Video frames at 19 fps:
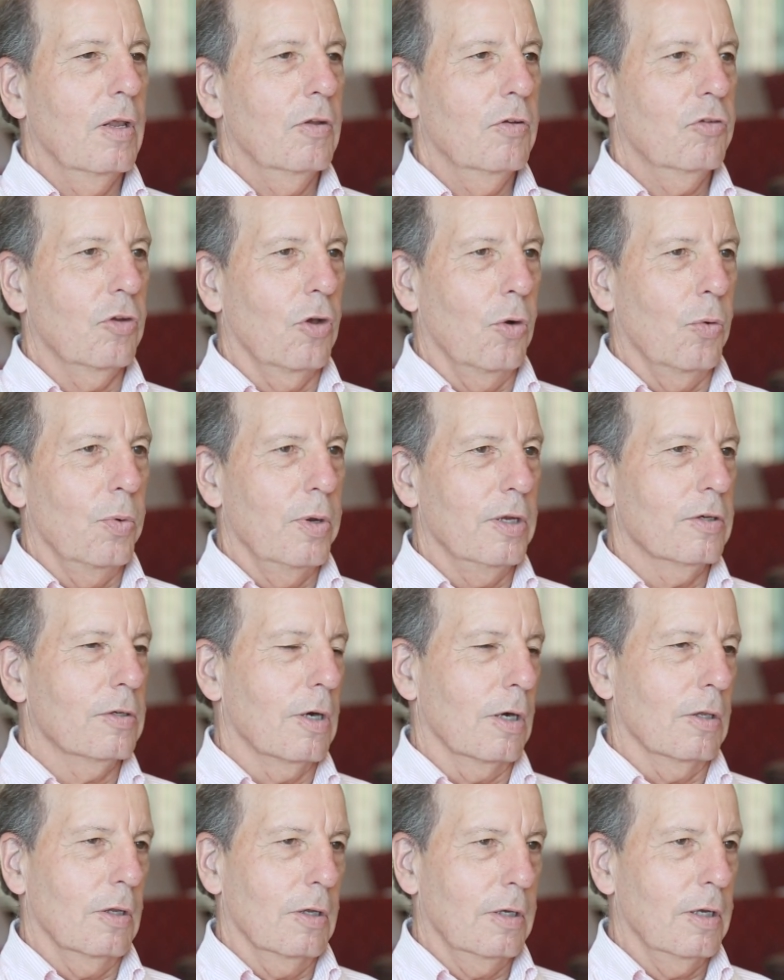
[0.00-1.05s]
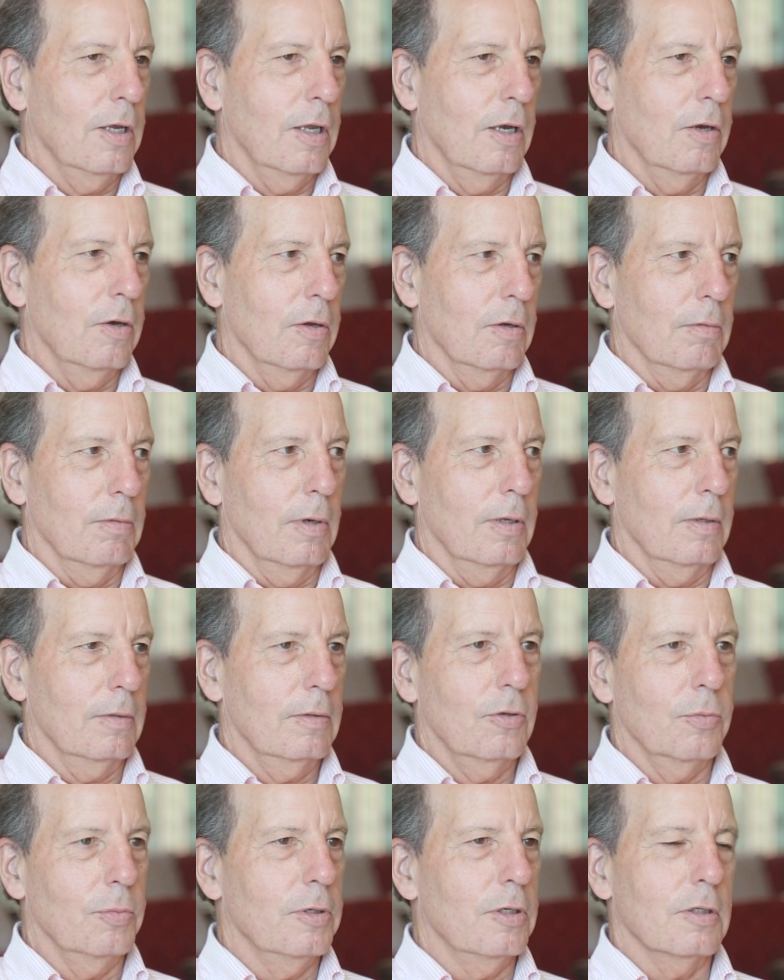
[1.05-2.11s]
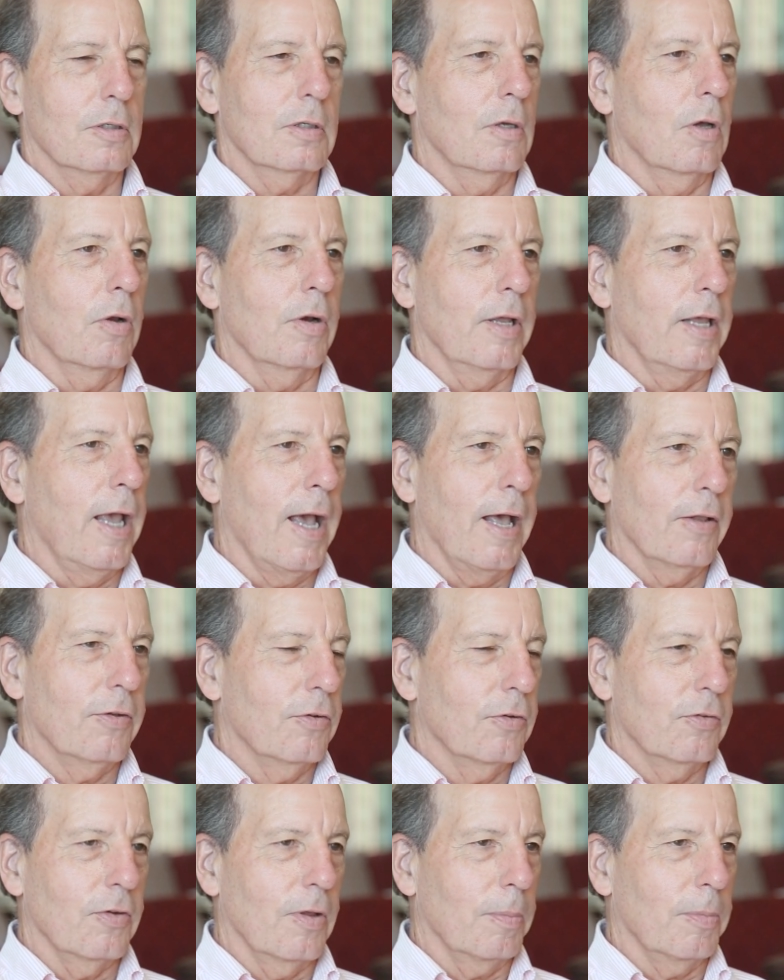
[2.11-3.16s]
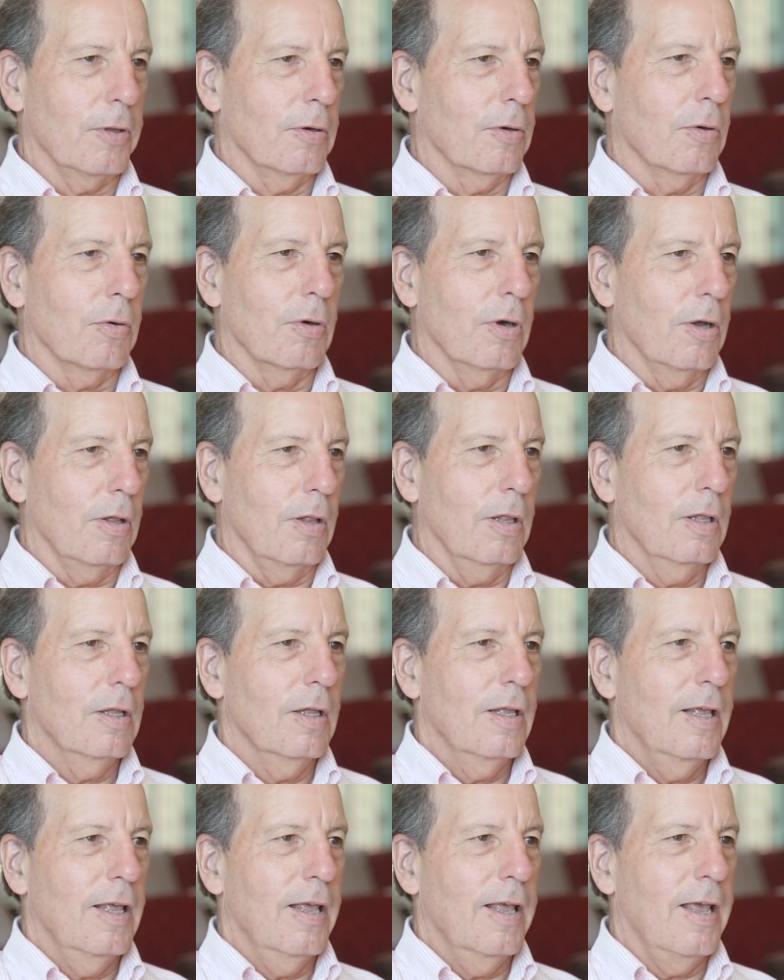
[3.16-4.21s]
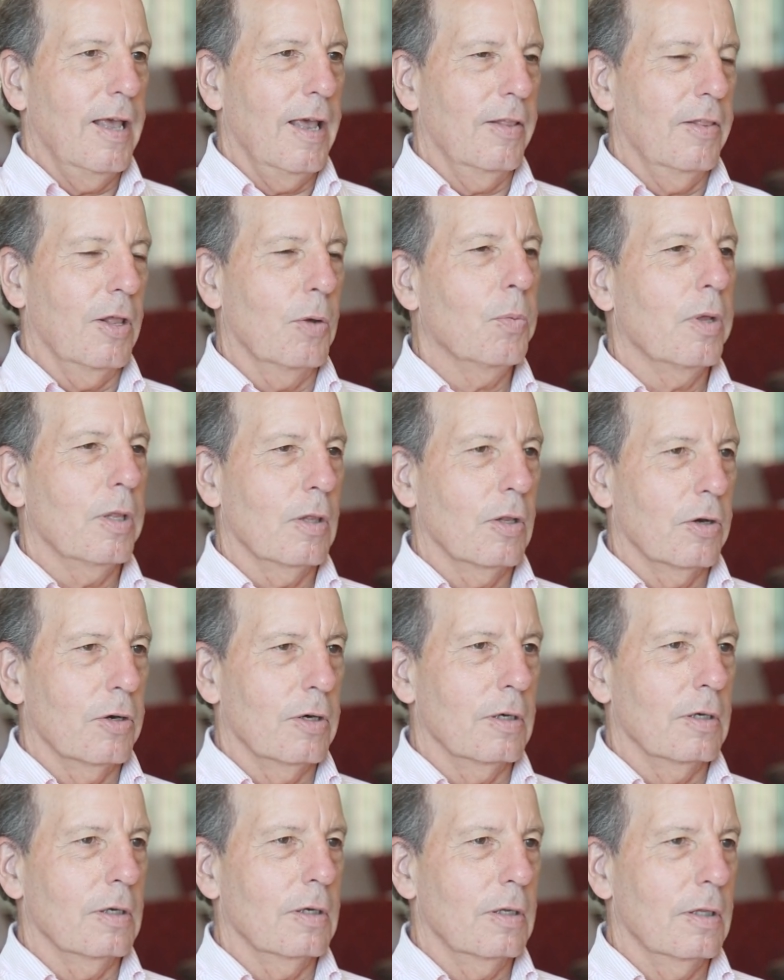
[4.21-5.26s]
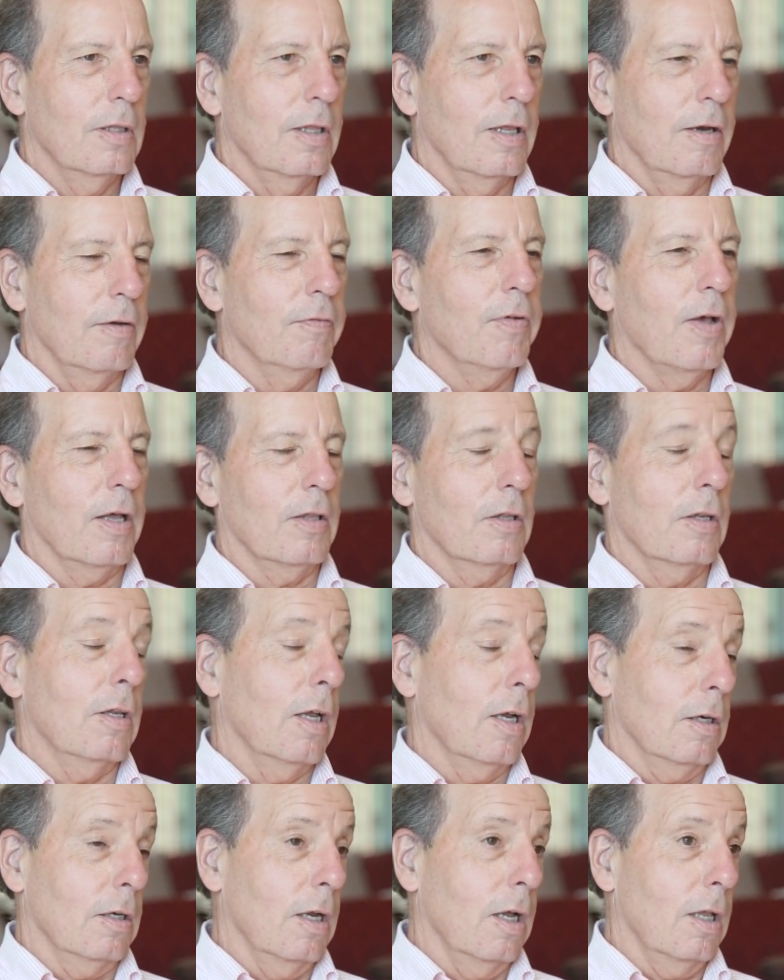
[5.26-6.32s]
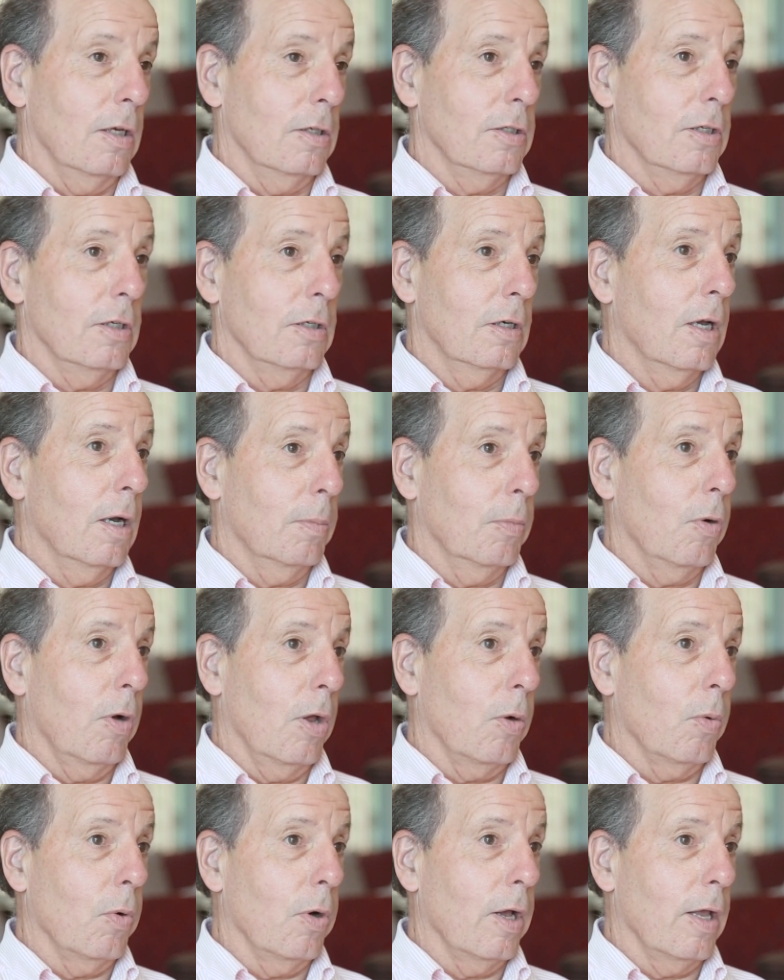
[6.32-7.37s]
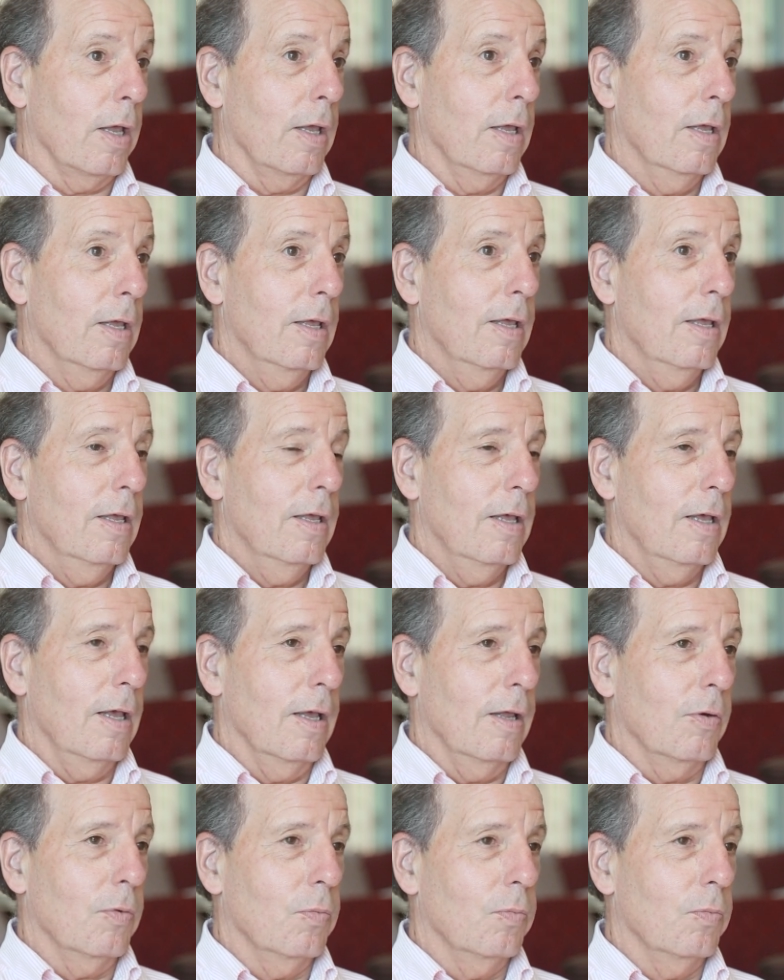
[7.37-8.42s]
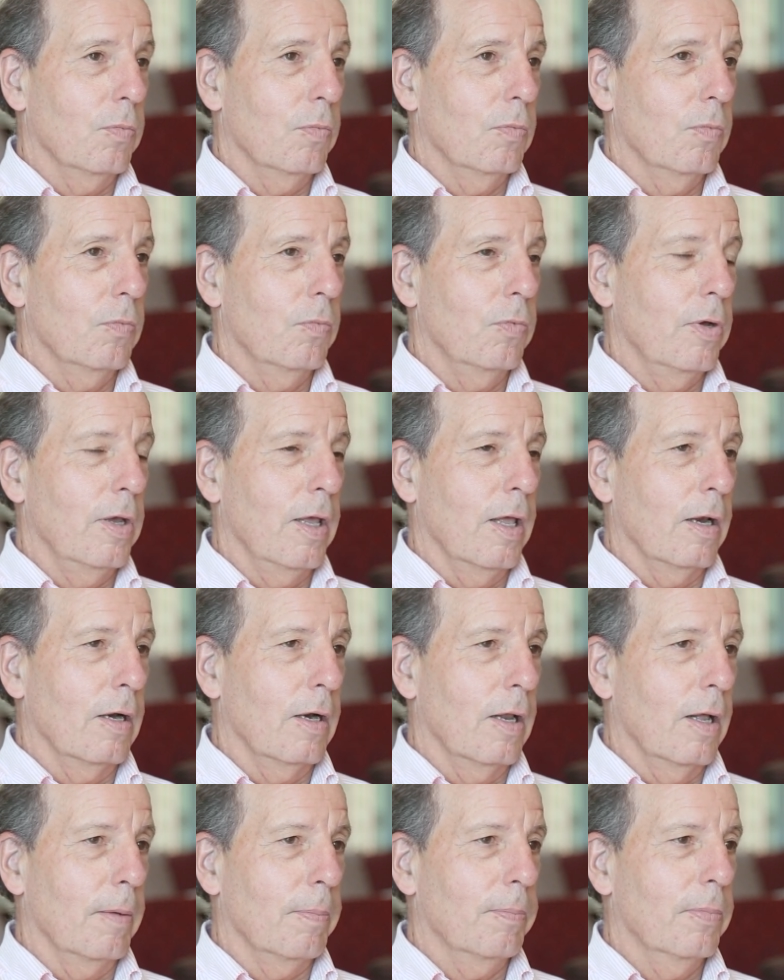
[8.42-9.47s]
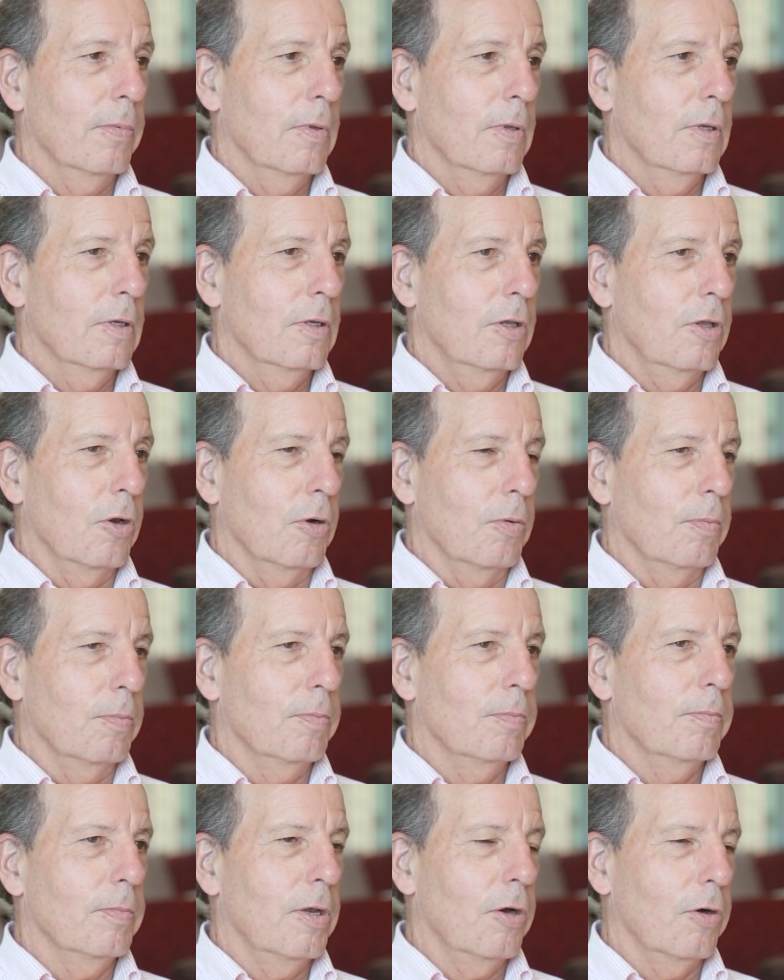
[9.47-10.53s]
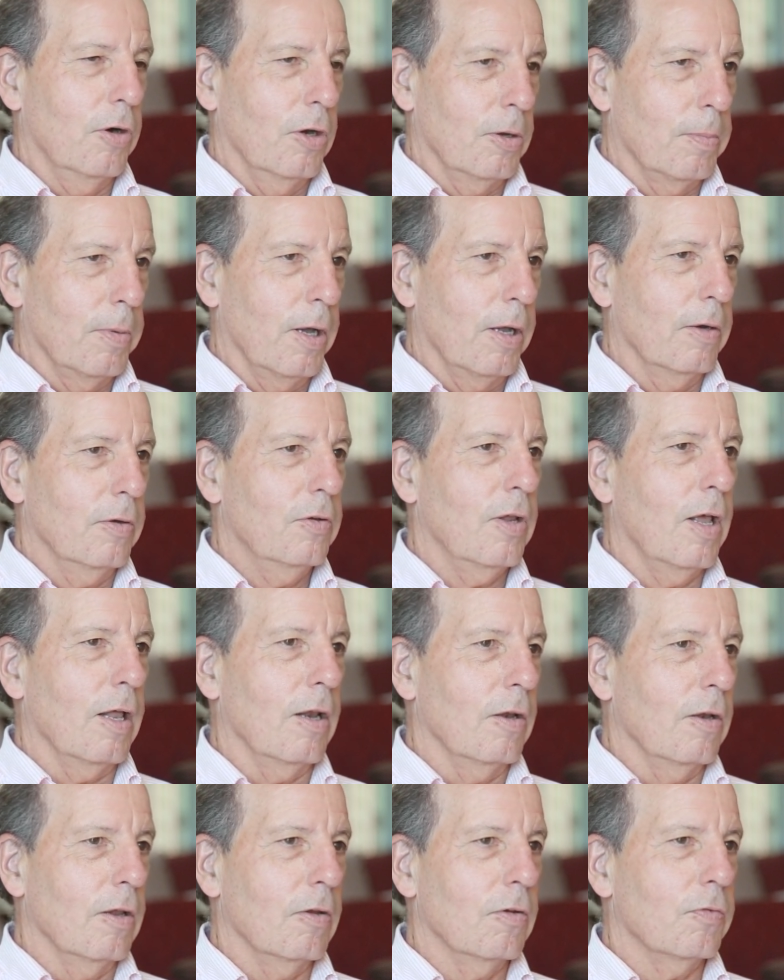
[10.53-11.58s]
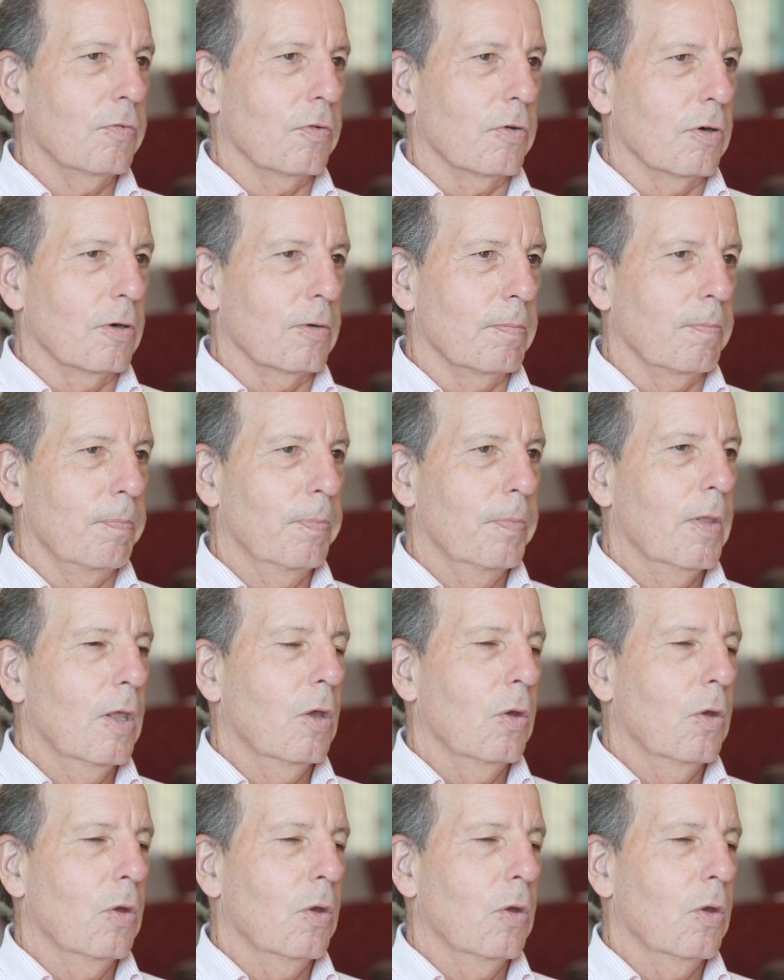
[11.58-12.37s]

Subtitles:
So we started looking into, well, do we just go to gas or something or oil? Mm-hmm. And then we learned that, in fact, the technology had come quite a way. Mm-hmm. And we ended up, you know, hearing about Ted and his firm.